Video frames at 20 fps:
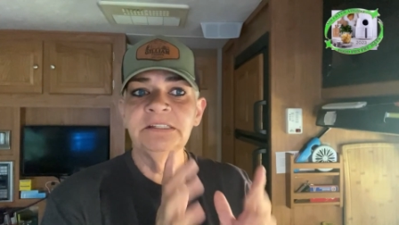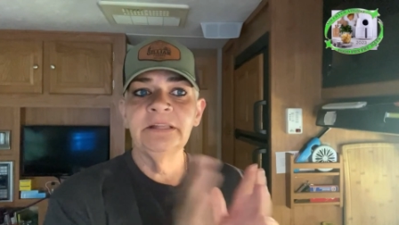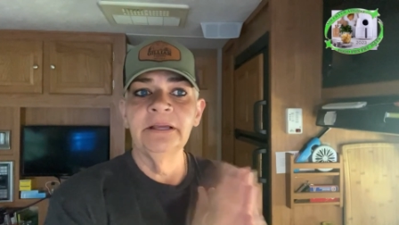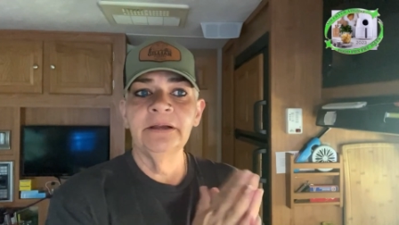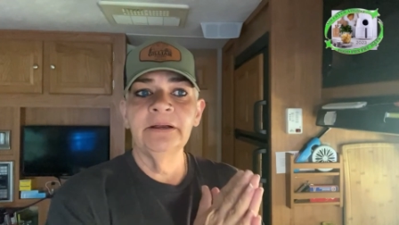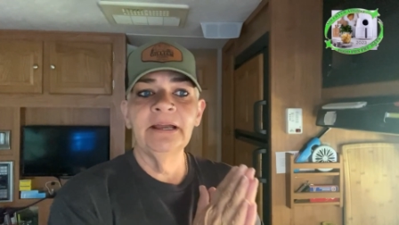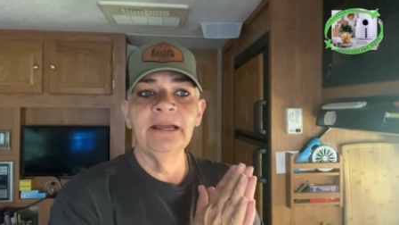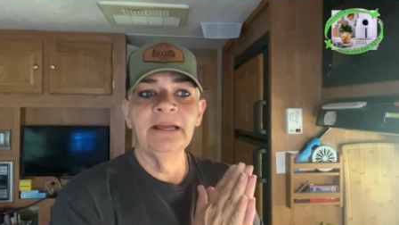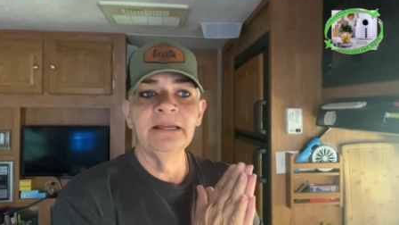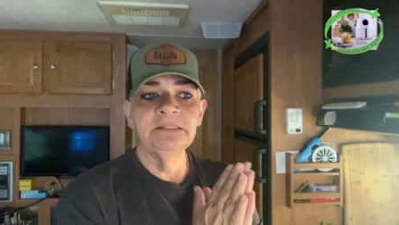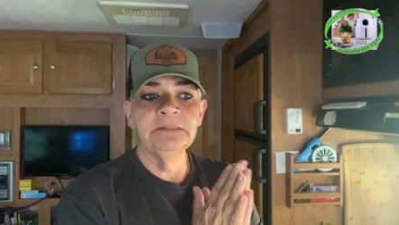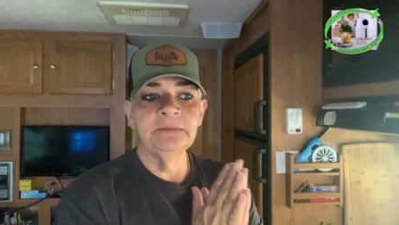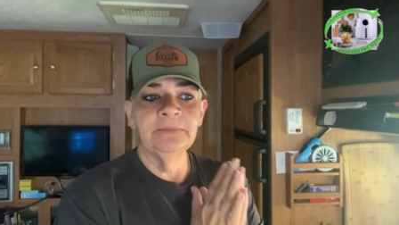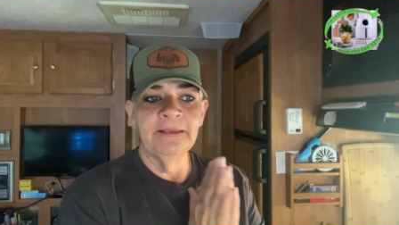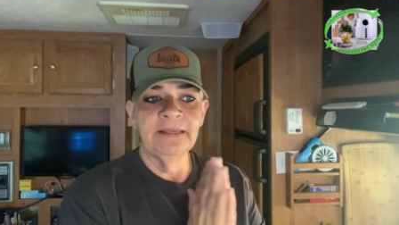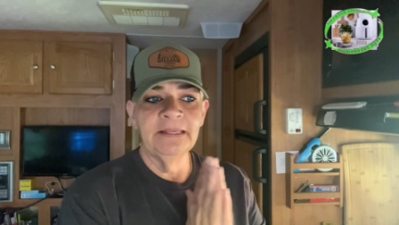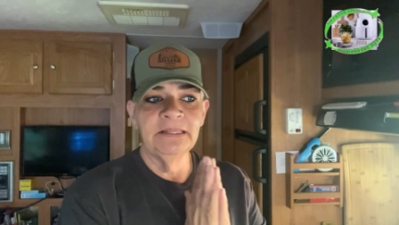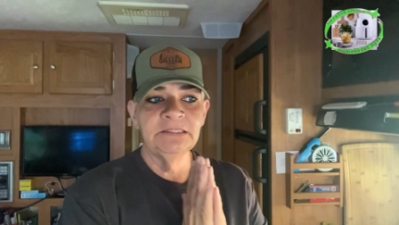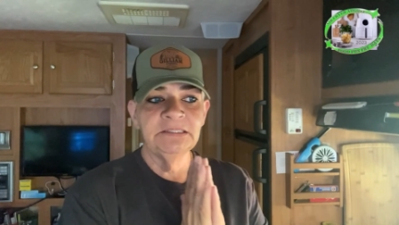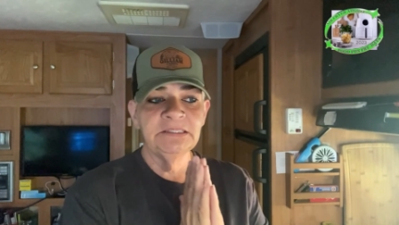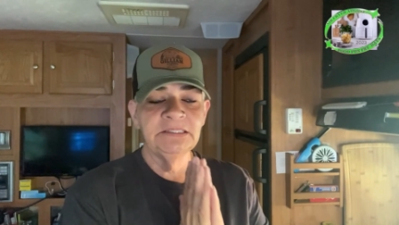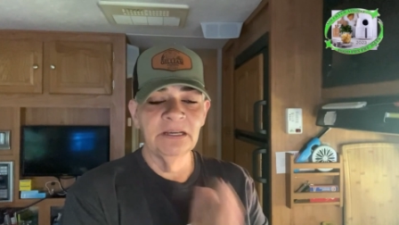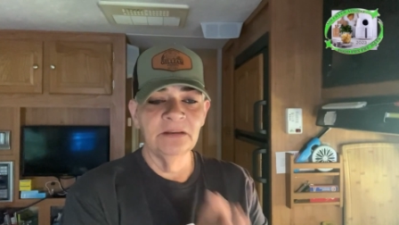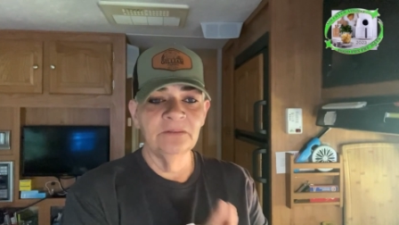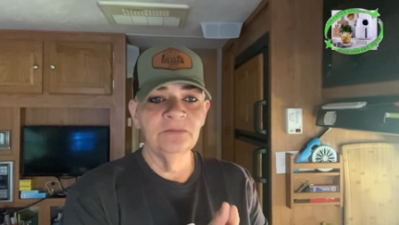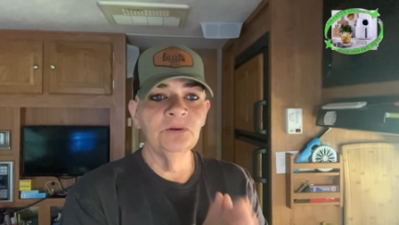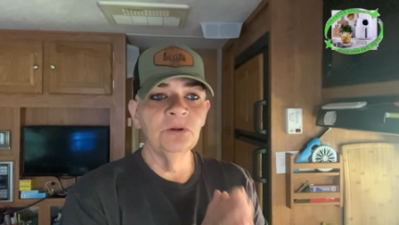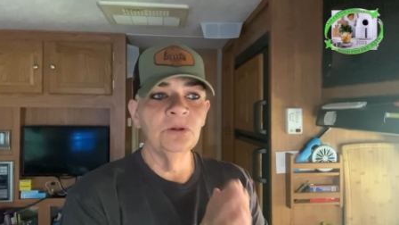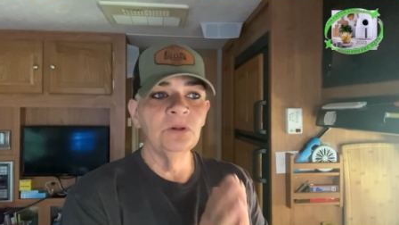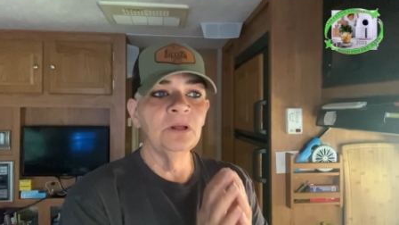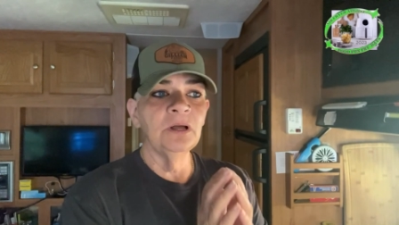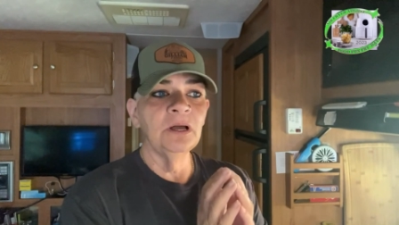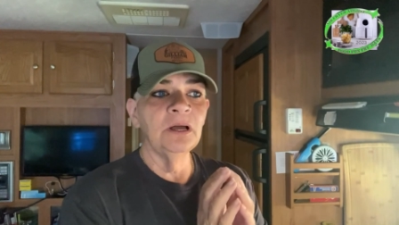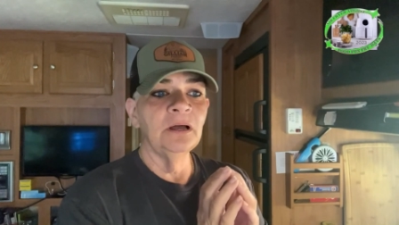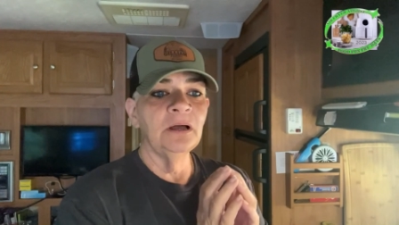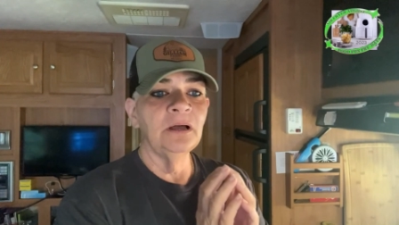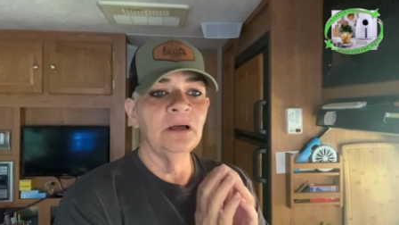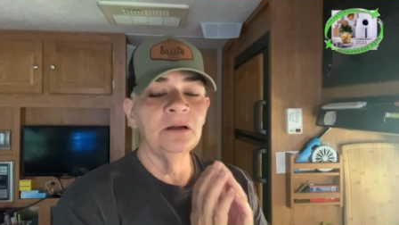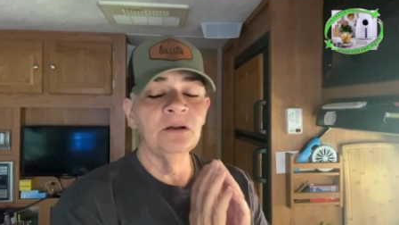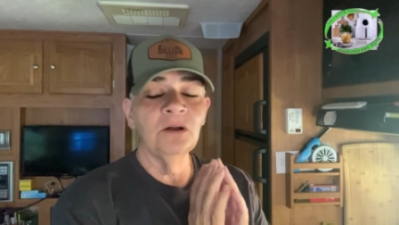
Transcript: there has been several uh,